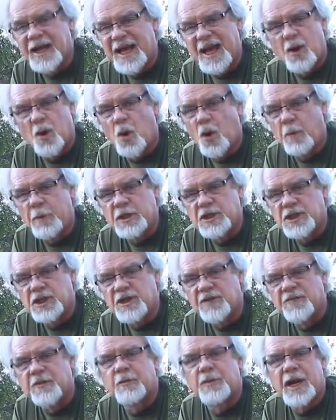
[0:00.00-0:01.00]
I got a whole bunch of
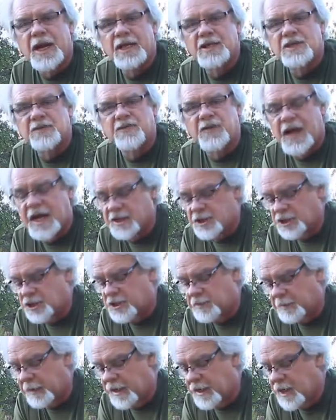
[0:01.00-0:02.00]
different brands of
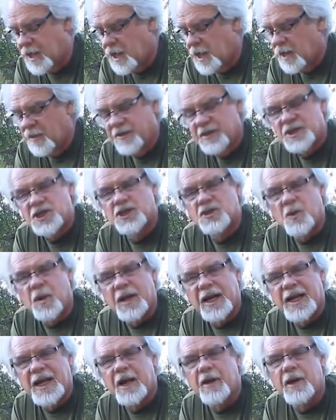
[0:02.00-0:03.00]
flashes, but this is the
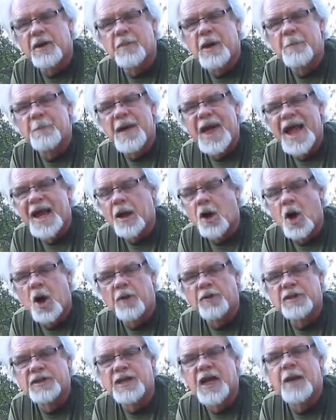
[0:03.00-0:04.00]
one I carry in my bag
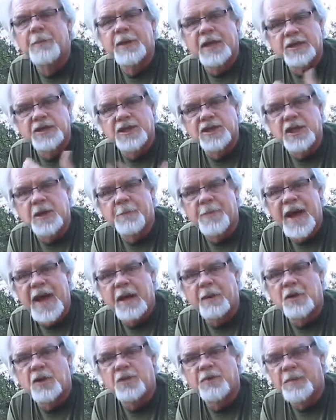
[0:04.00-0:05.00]
all the time because it's
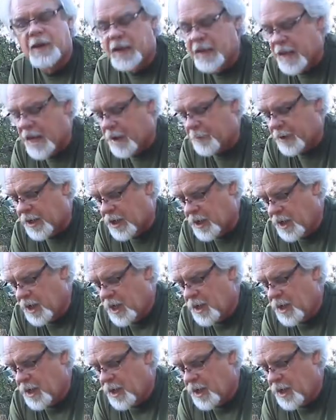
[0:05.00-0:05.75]
compatible with my camera.